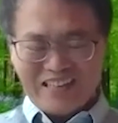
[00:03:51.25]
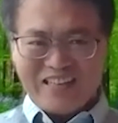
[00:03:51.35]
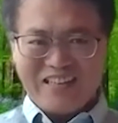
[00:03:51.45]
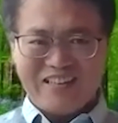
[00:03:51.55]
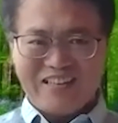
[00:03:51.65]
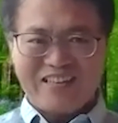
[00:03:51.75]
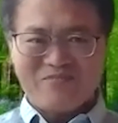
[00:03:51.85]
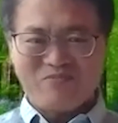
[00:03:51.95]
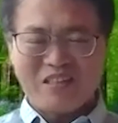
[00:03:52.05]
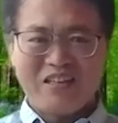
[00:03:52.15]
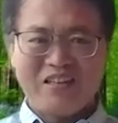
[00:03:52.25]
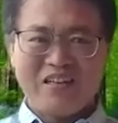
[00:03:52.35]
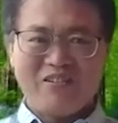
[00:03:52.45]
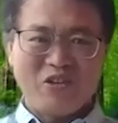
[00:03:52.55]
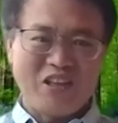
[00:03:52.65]
And then
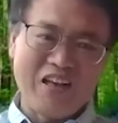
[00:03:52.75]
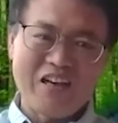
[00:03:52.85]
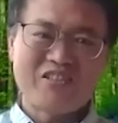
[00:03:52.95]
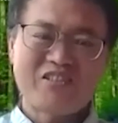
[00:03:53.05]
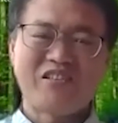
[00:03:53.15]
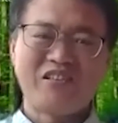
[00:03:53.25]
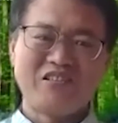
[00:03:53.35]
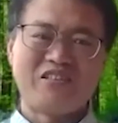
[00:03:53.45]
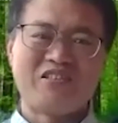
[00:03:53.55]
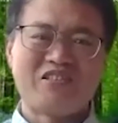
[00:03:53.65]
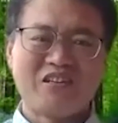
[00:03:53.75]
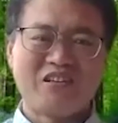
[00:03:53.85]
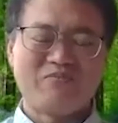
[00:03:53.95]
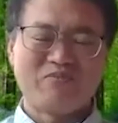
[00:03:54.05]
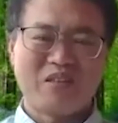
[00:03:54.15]
for the last 30 years,
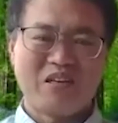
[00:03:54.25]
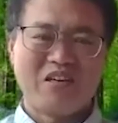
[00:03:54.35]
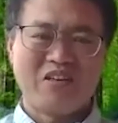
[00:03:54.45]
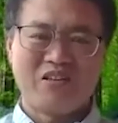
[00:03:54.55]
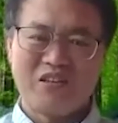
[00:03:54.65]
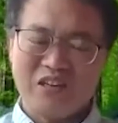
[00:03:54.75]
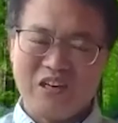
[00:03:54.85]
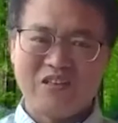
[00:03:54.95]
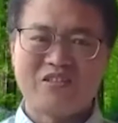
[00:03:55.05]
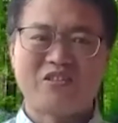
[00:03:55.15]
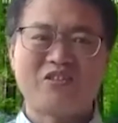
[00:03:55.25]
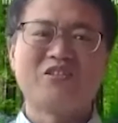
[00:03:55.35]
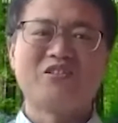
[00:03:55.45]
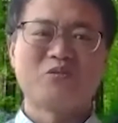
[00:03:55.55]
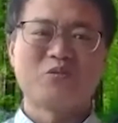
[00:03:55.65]
I
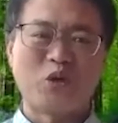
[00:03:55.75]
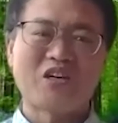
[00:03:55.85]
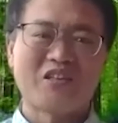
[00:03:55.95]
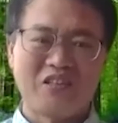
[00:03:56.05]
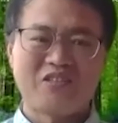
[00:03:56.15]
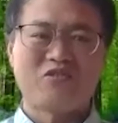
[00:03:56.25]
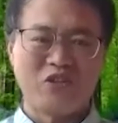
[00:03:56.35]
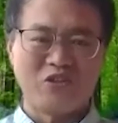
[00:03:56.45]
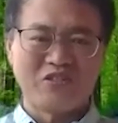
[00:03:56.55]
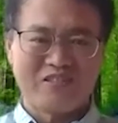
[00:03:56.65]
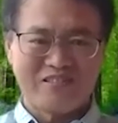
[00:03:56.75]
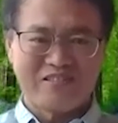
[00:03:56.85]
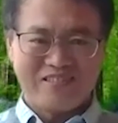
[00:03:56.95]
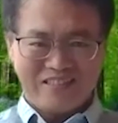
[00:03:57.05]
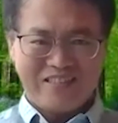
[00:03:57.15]
still work in this field.
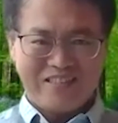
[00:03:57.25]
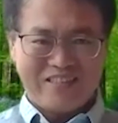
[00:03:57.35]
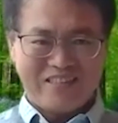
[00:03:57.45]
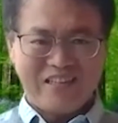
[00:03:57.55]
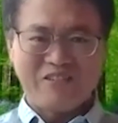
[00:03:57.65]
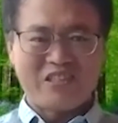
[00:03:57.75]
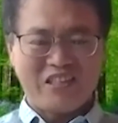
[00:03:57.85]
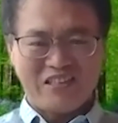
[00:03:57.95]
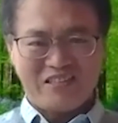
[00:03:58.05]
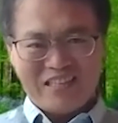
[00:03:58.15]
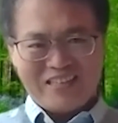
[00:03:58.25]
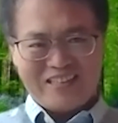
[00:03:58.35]
Never change.